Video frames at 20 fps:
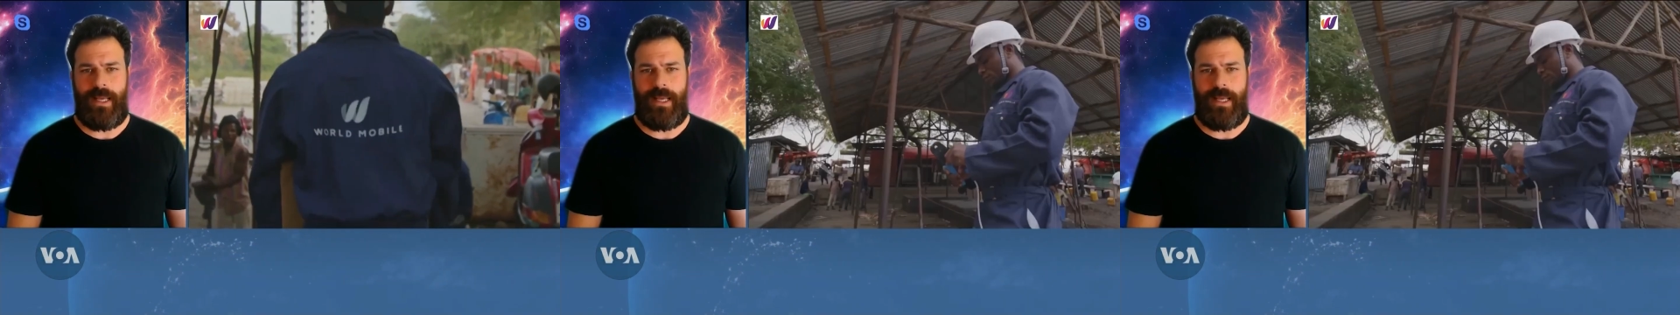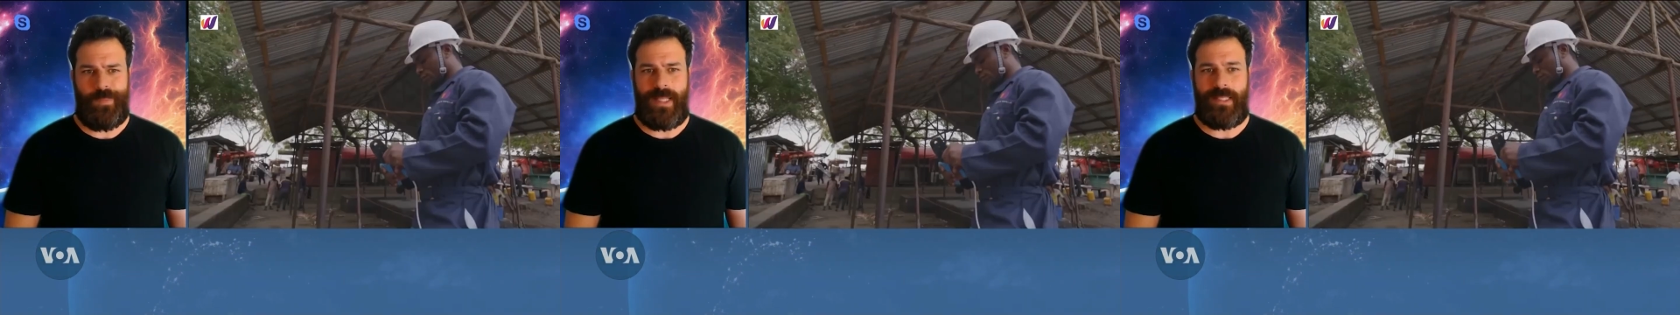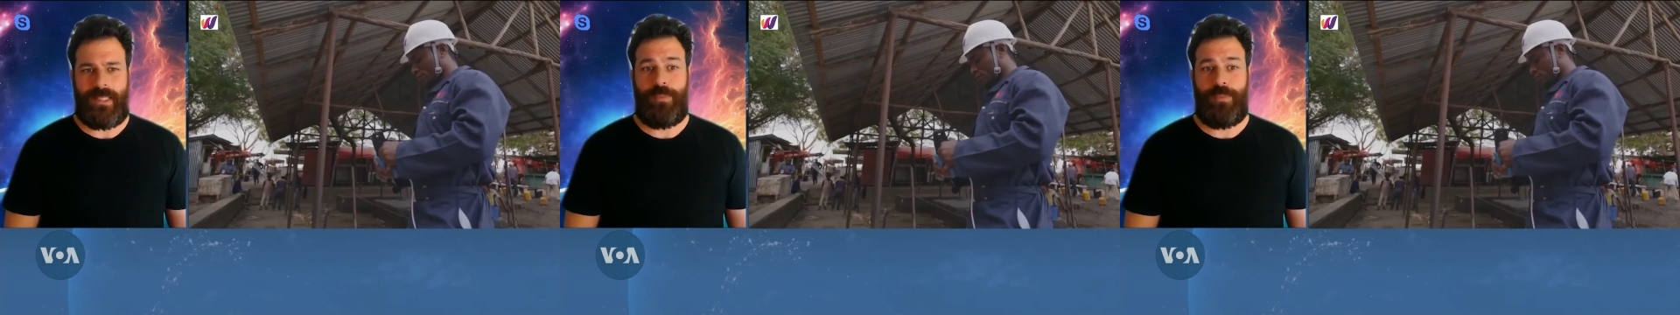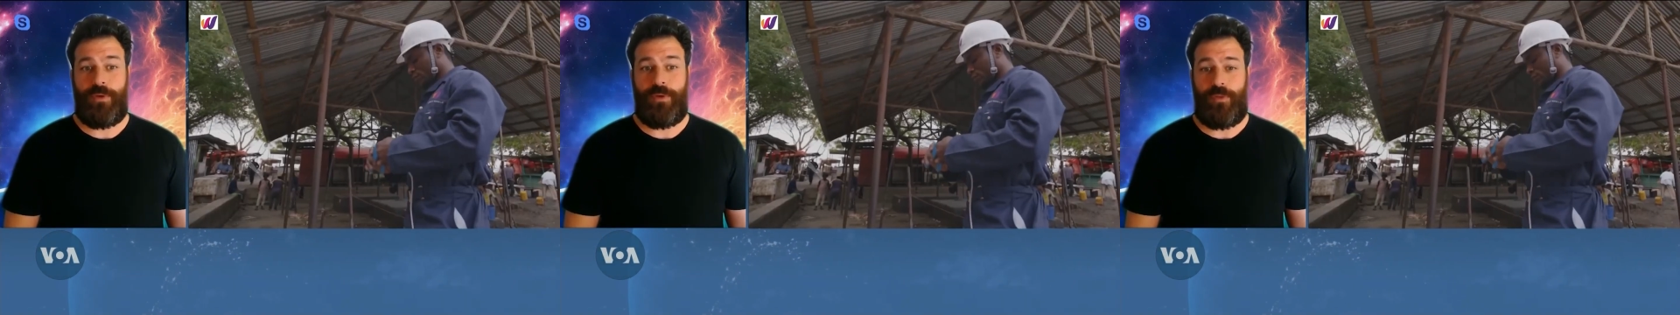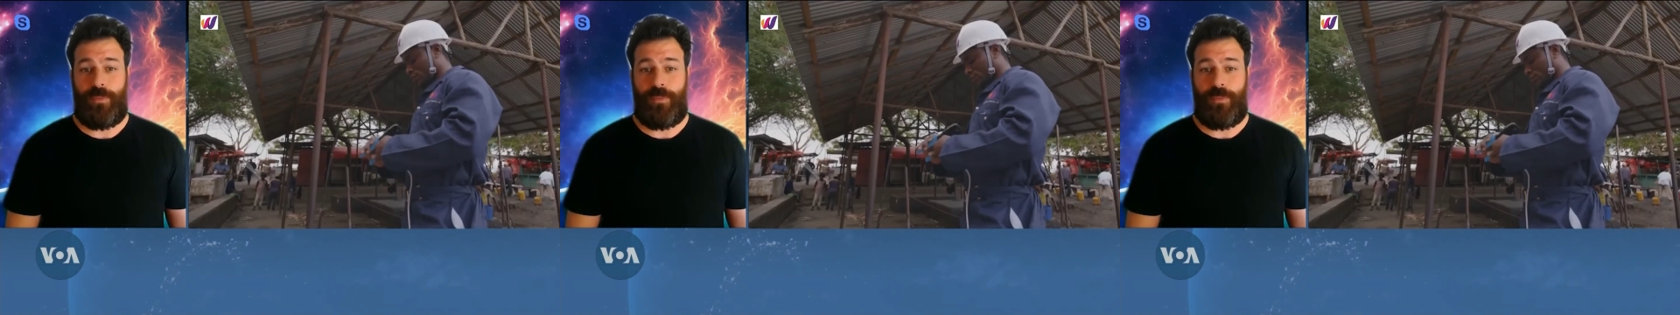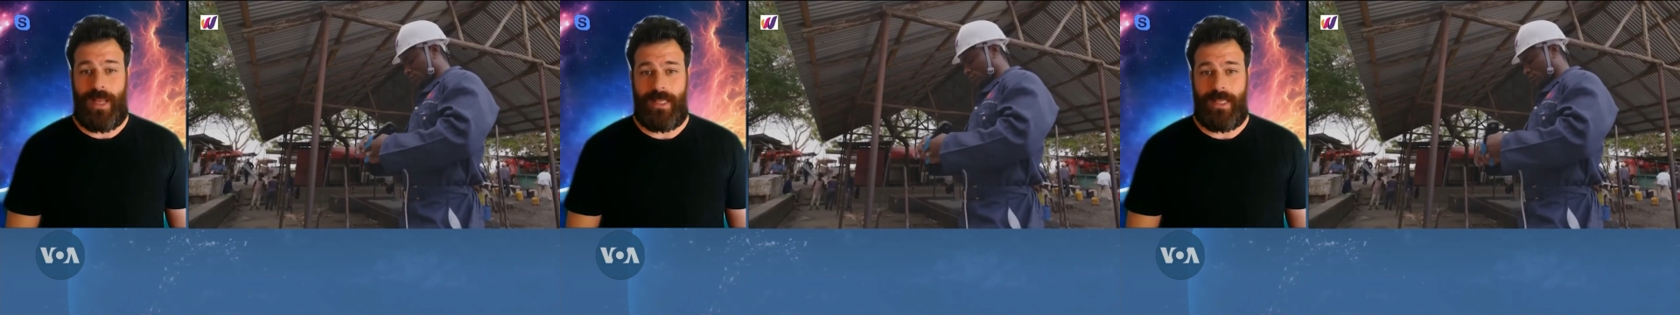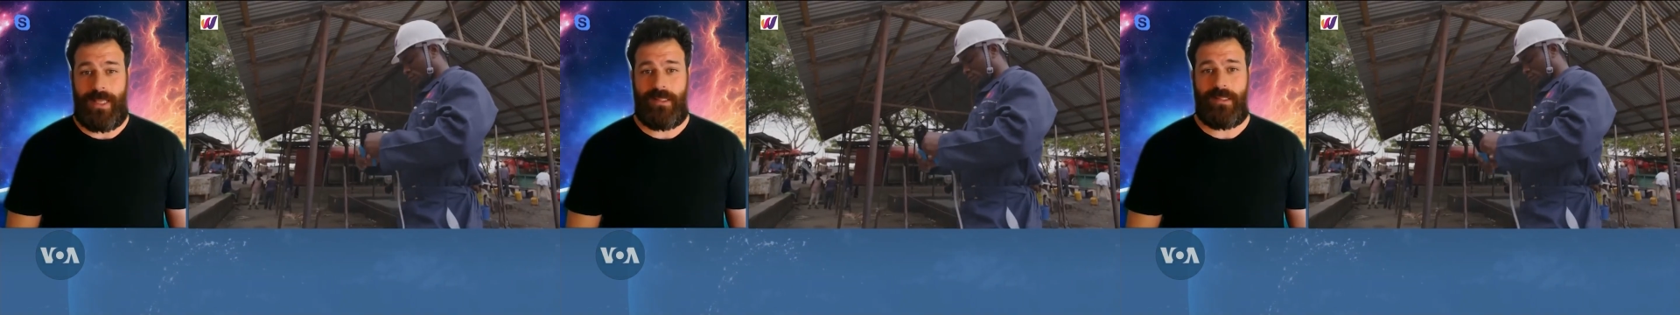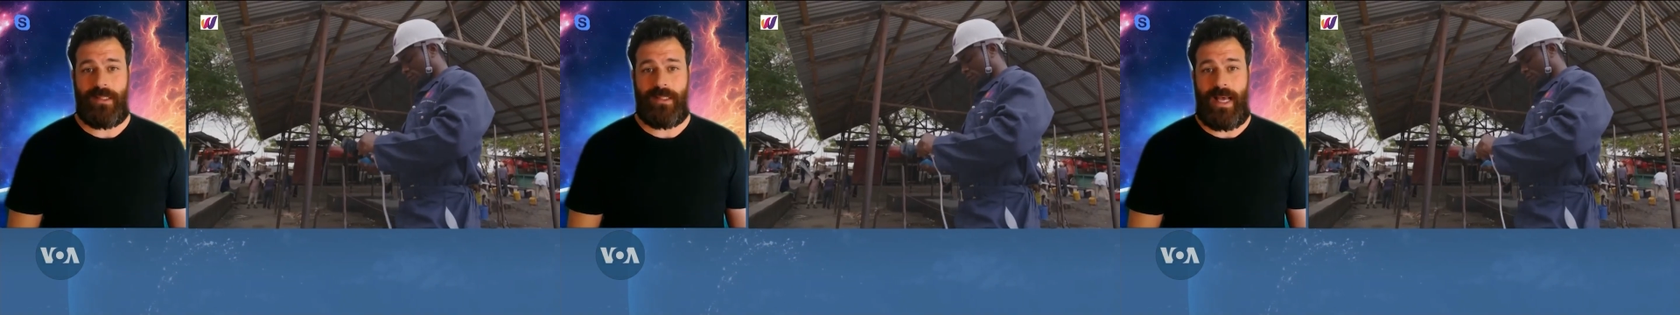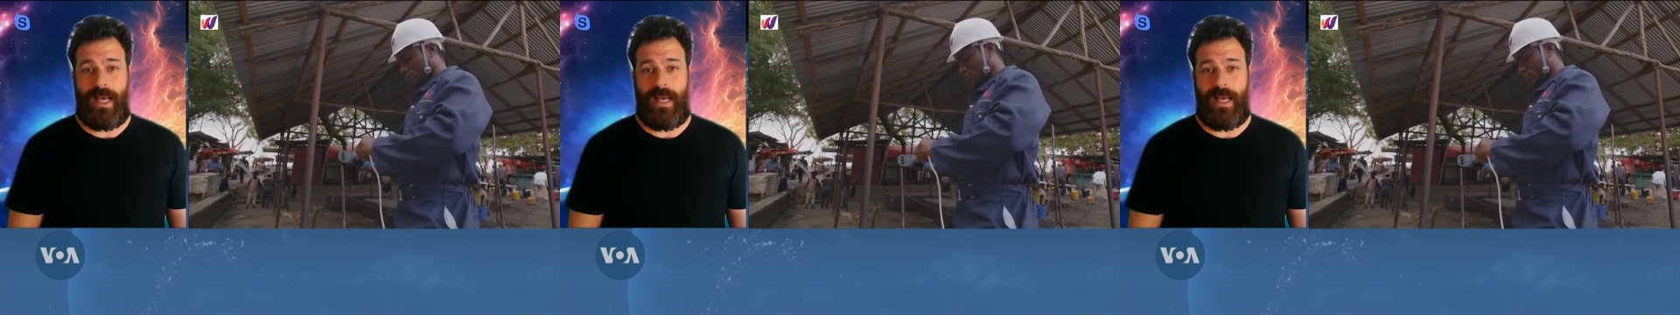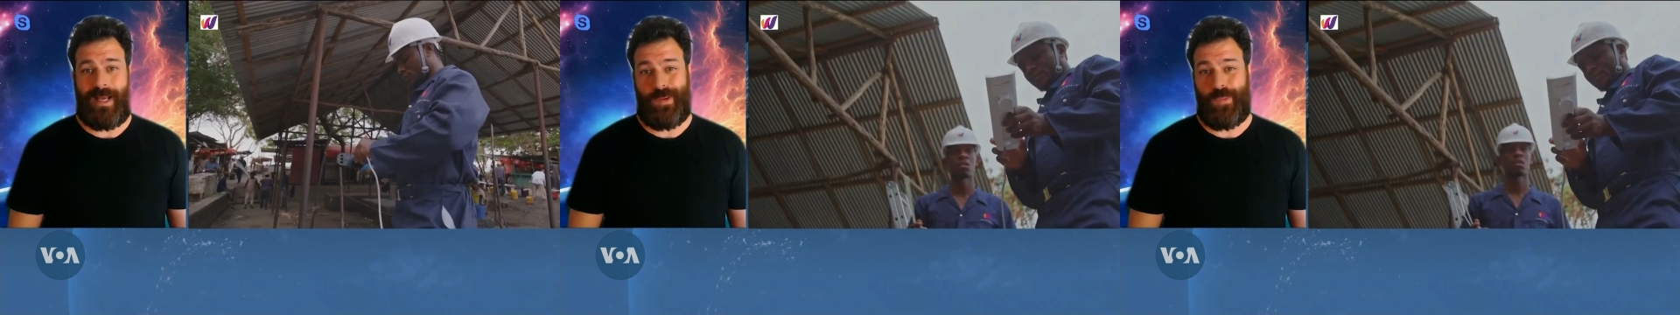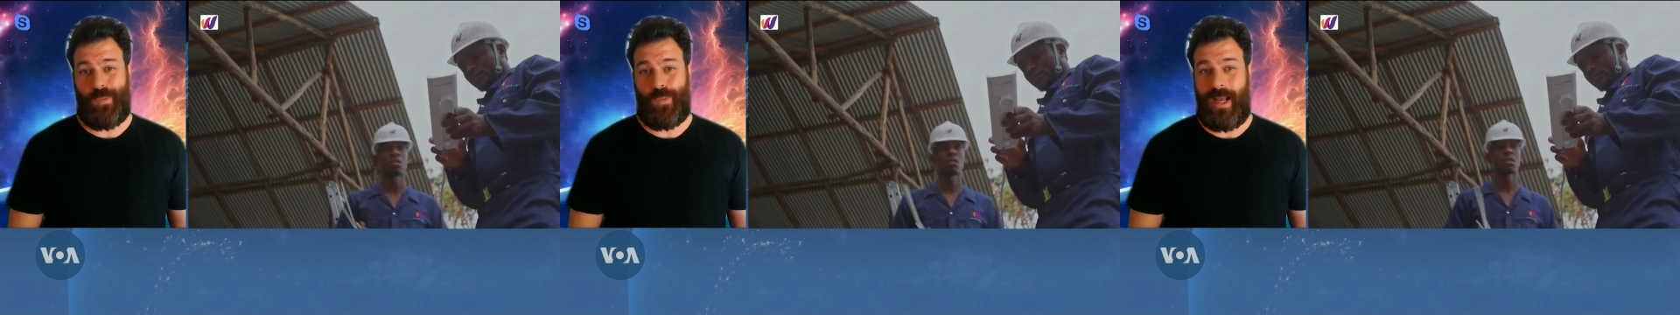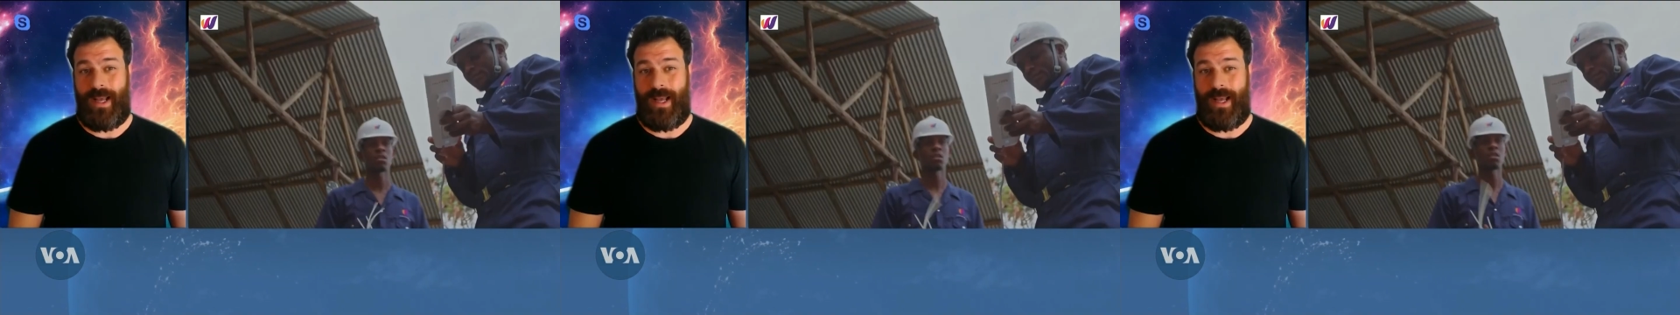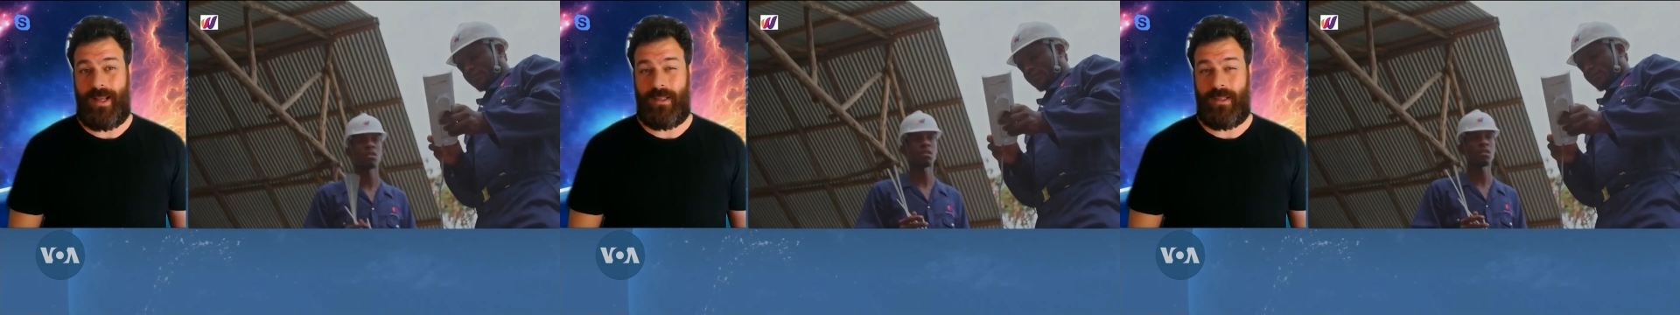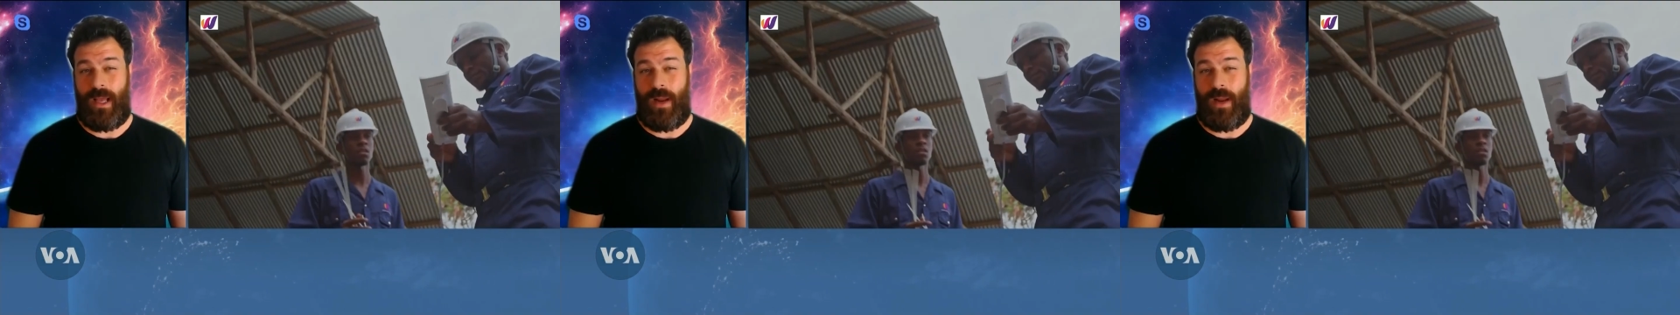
Um, it's a beautiful place uh,